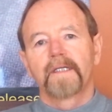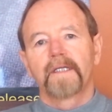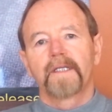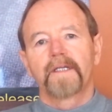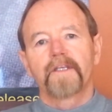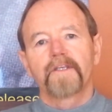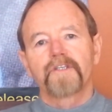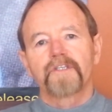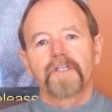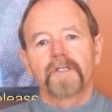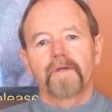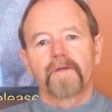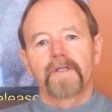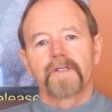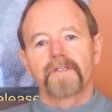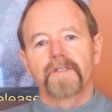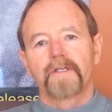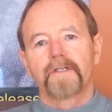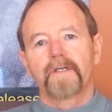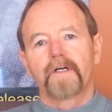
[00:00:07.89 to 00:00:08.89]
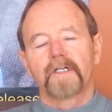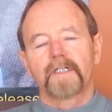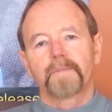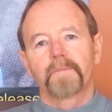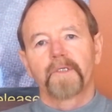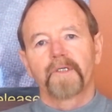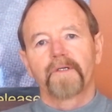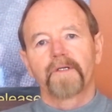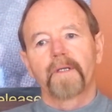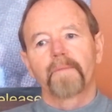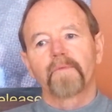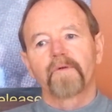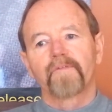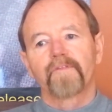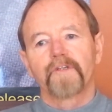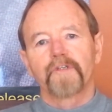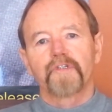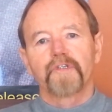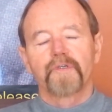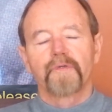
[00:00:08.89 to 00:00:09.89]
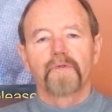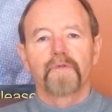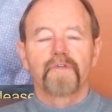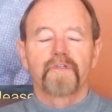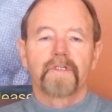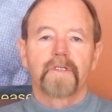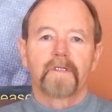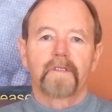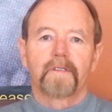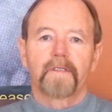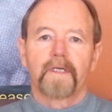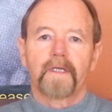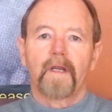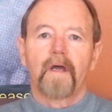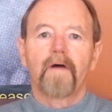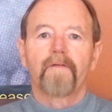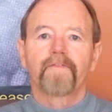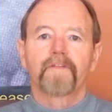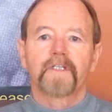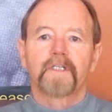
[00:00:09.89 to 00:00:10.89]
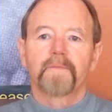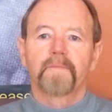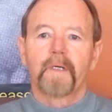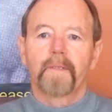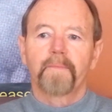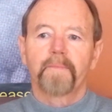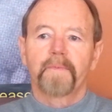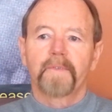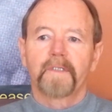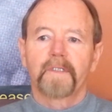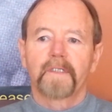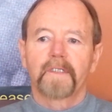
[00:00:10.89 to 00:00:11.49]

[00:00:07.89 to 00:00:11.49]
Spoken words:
In this series I talk about a number of issues that often come up